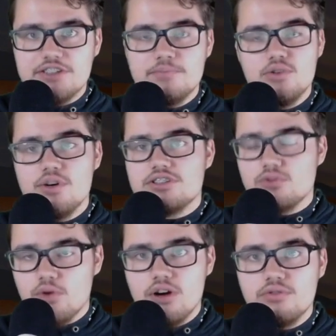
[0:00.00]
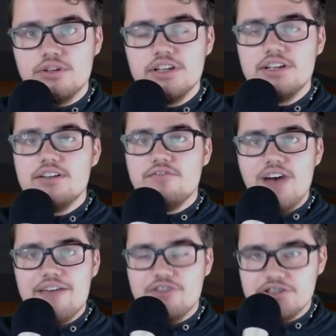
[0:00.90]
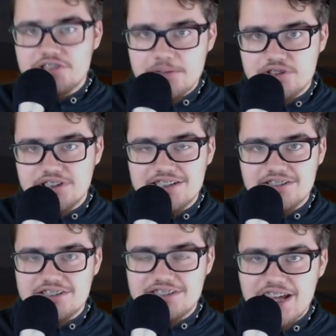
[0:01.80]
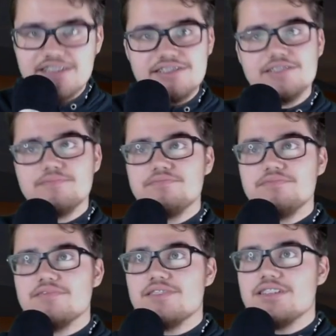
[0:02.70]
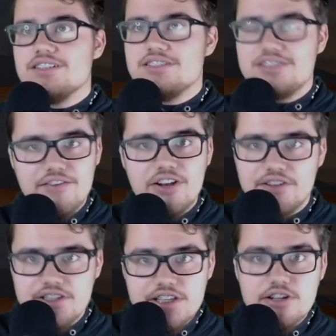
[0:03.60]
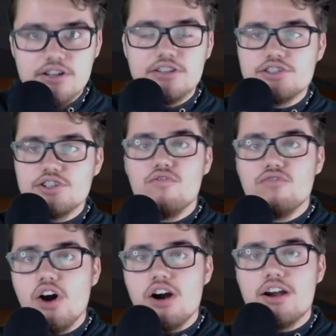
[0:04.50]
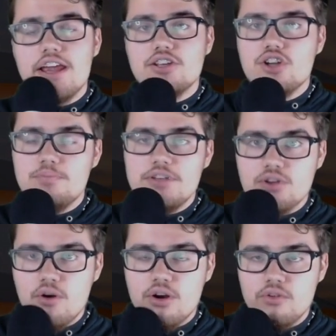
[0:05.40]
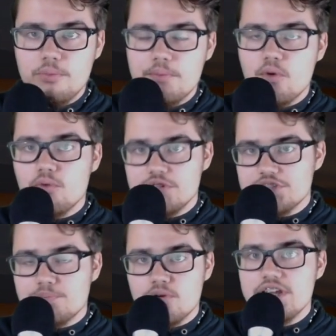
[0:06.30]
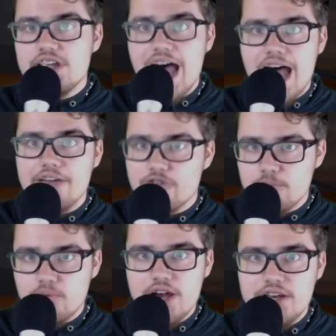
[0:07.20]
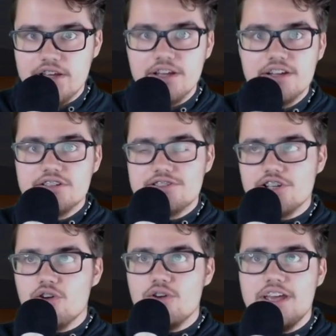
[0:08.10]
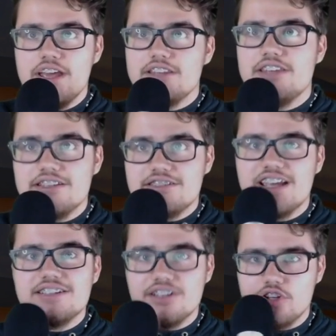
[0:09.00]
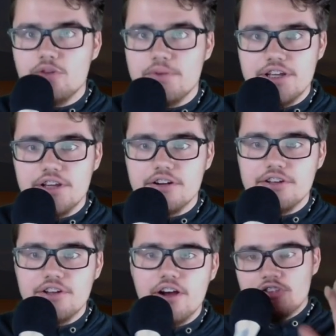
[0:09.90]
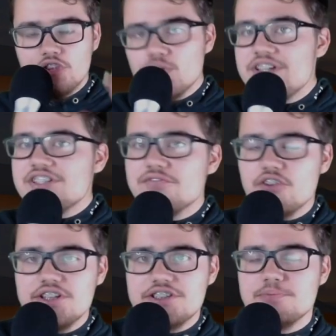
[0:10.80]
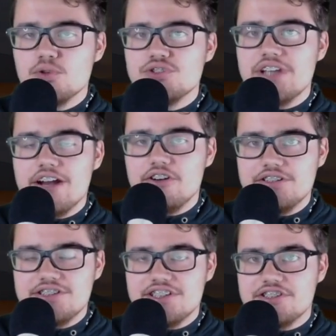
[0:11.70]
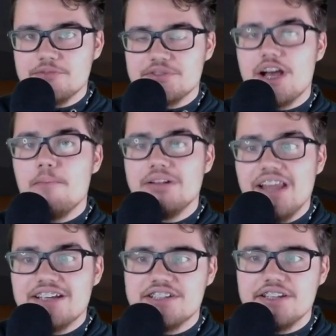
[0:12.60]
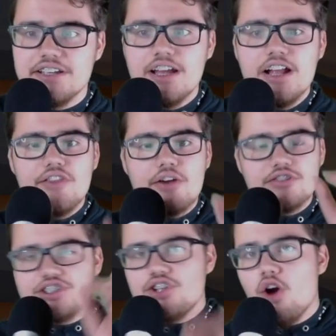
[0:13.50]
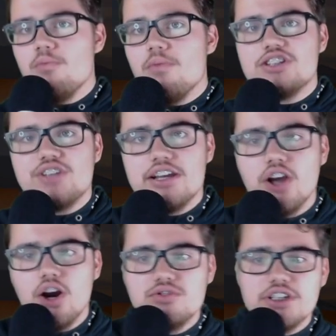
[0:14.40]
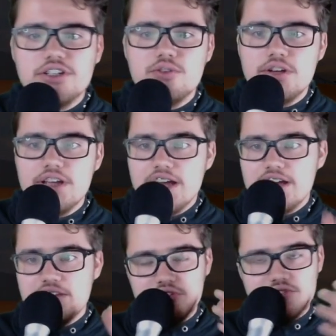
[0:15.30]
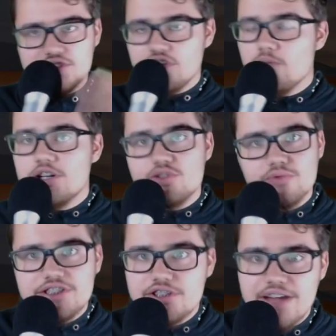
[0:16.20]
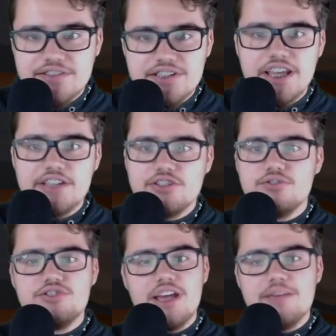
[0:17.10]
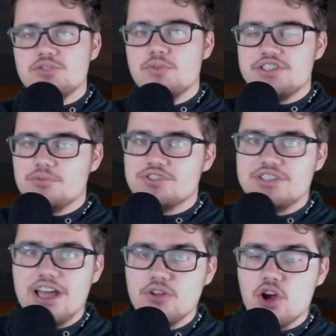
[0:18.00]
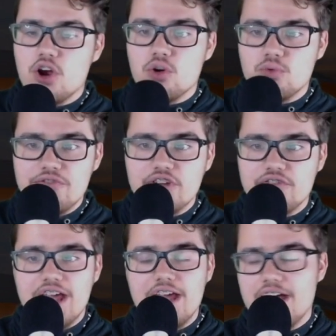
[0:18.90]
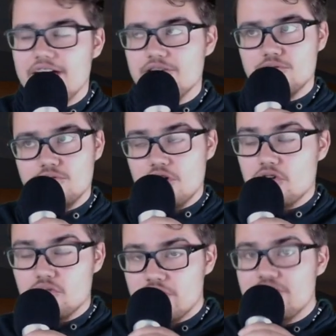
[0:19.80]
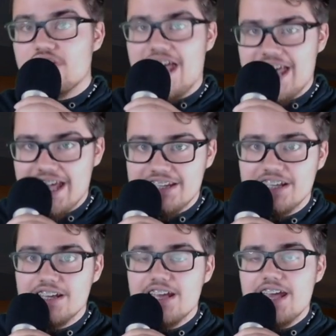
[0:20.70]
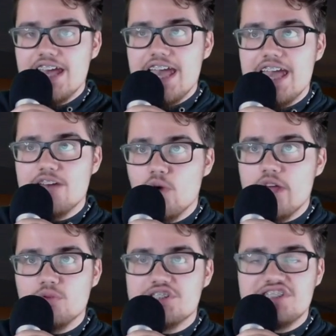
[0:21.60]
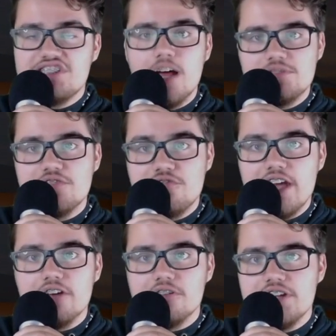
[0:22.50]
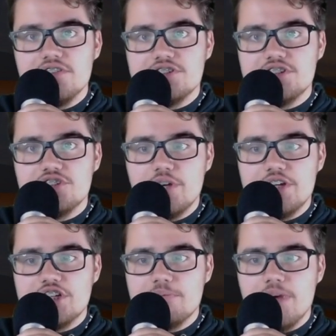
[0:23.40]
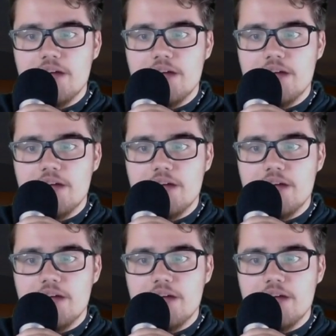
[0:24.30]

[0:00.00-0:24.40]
him, who has thrown five interceptions against the Saints seven on the year so far and could be throwing a little bit more, which is pretty high for Brady. So it, it says a little bit here, you know? The reason for this is Bruce Arians' system's complexity. There is so much that goes into it. There's so much risk you have to take, dude. Jameis Winston was dealt a horrific, hand, a horrific hand and, and was set up to fail in this situation, in my